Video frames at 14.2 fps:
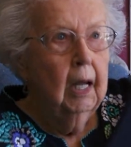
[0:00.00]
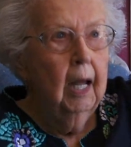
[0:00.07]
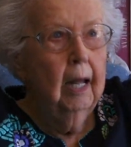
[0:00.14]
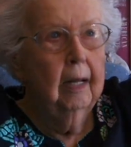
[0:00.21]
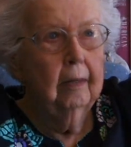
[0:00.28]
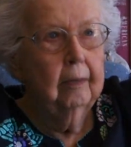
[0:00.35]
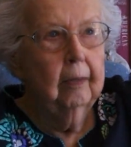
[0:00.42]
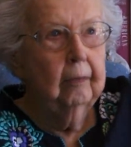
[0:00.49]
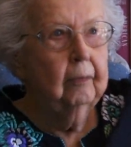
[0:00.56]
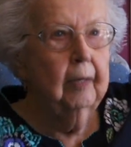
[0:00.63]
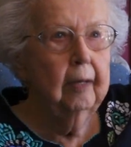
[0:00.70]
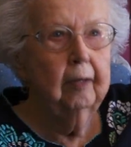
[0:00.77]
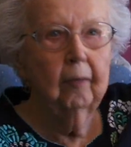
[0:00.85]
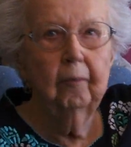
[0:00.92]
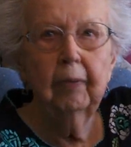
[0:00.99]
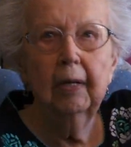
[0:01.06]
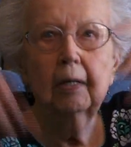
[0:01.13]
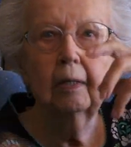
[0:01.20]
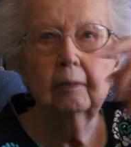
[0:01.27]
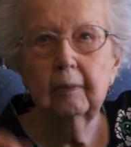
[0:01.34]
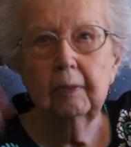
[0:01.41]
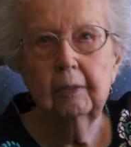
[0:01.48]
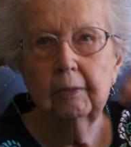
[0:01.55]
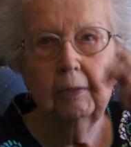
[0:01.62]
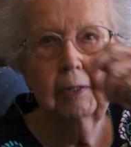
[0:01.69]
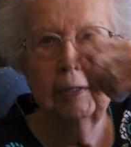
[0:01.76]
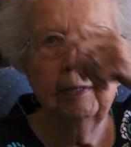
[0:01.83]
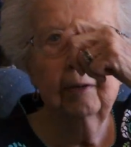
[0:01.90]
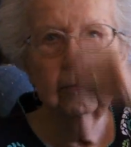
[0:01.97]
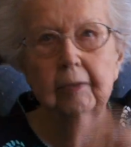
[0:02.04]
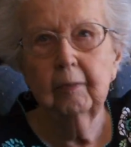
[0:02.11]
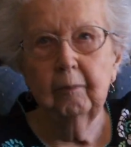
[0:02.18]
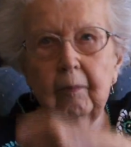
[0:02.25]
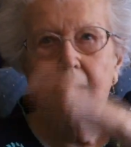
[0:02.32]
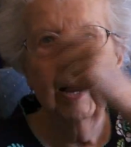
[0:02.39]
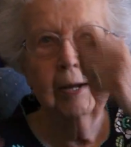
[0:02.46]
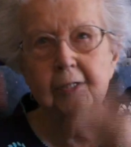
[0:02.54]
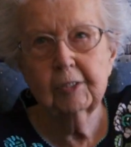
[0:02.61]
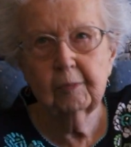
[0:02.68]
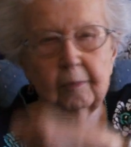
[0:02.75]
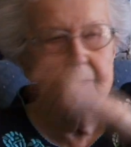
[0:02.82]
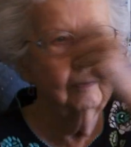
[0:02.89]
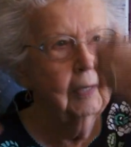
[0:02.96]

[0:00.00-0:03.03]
And you had a big, you could hear the ice,